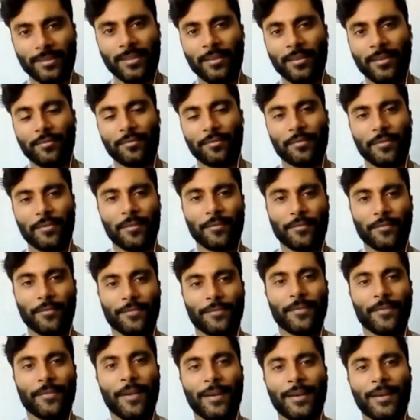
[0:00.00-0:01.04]
if
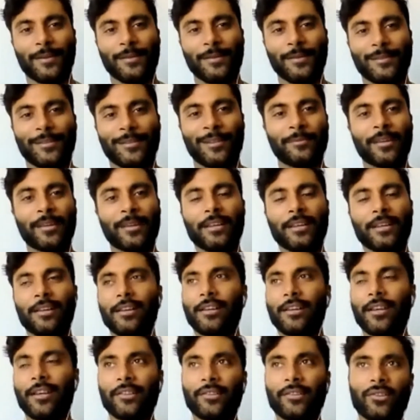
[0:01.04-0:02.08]

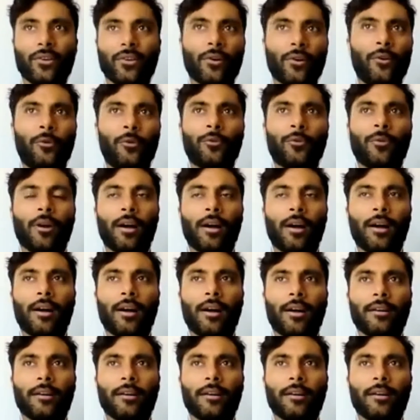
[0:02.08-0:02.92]
and so